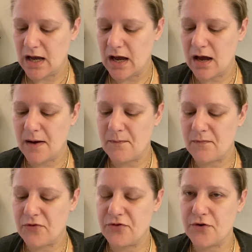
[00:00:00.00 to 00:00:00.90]

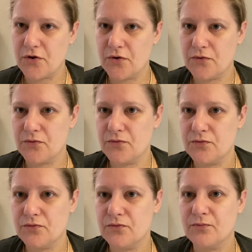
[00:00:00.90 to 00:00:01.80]

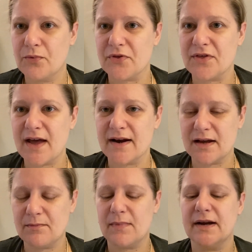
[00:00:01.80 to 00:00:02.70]
Though with that, I
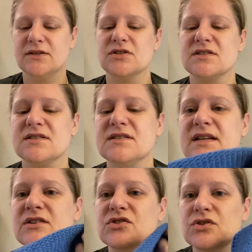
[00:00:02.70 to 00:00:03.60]
might just
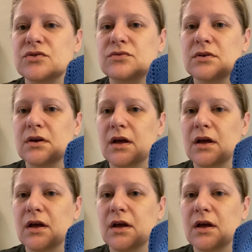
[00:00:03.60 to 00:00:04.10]
stick to